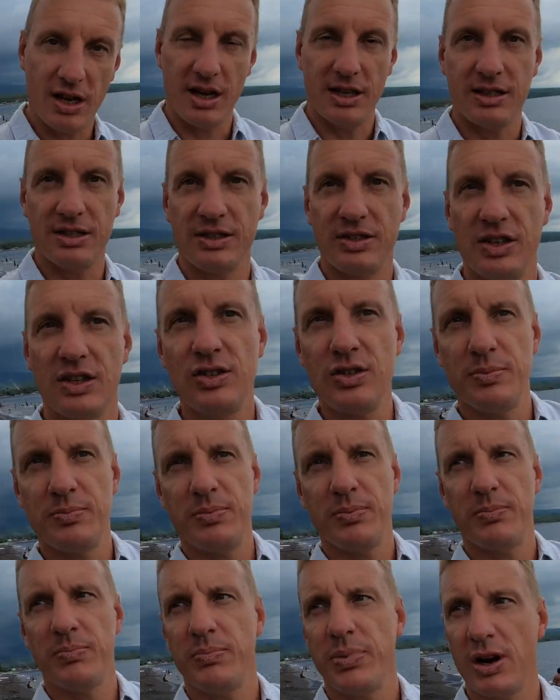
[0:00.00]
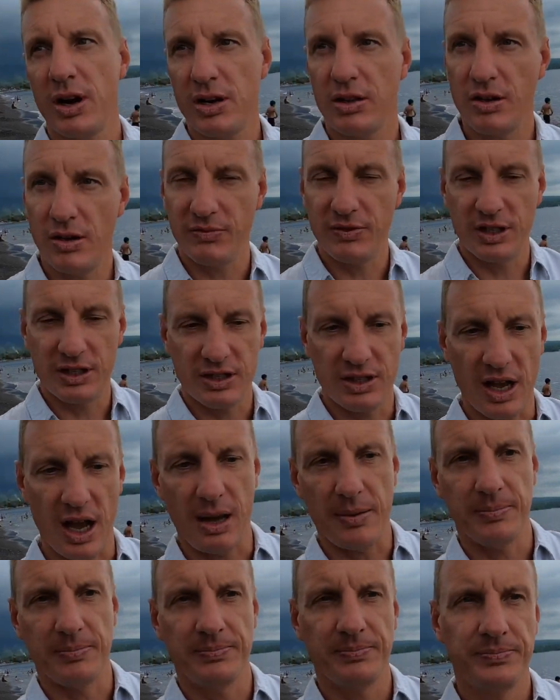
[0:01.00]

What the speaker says: at this period of the time.